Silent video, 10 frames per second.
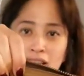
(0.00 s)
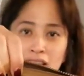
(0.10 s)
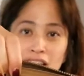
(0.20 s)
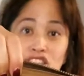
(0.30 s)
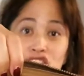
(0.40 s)

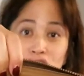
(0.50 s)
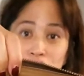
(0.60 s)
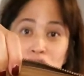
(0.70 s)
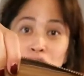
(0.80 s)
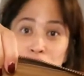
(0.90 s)
It just
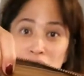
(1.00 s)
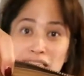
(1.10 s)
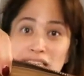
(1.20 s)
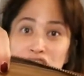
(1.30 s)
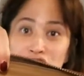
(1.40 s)
looks
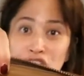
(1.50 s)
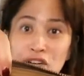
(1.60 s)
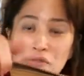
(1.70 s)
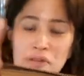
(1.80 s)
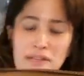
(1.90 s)
really
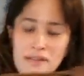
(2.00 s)
sharp.